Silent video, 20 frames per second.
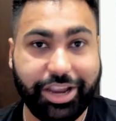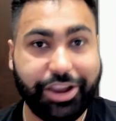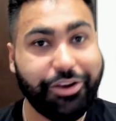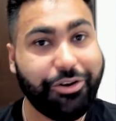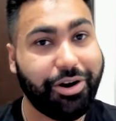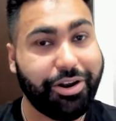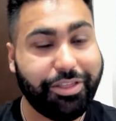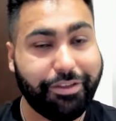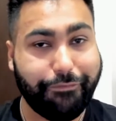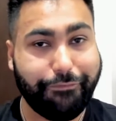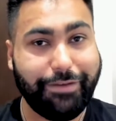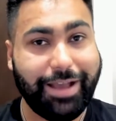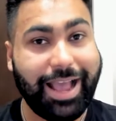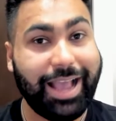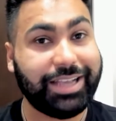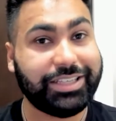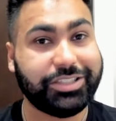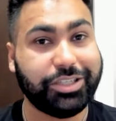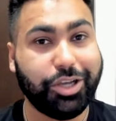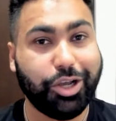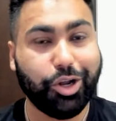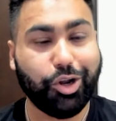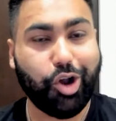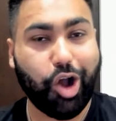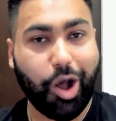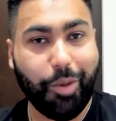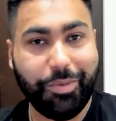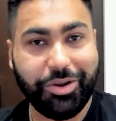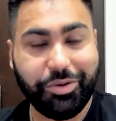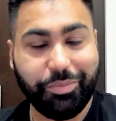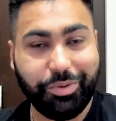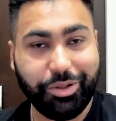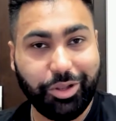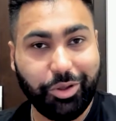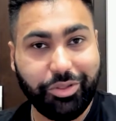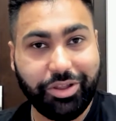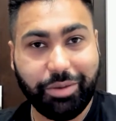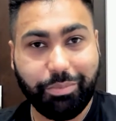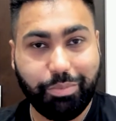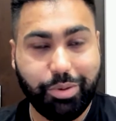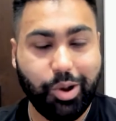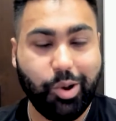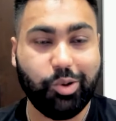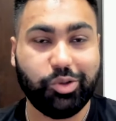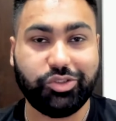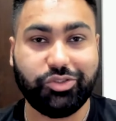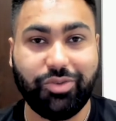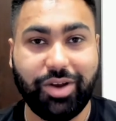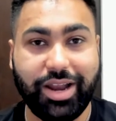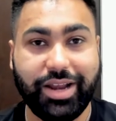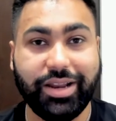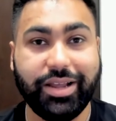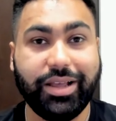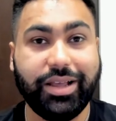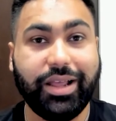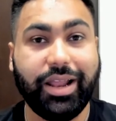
Here are the facts. Comment below their post, right?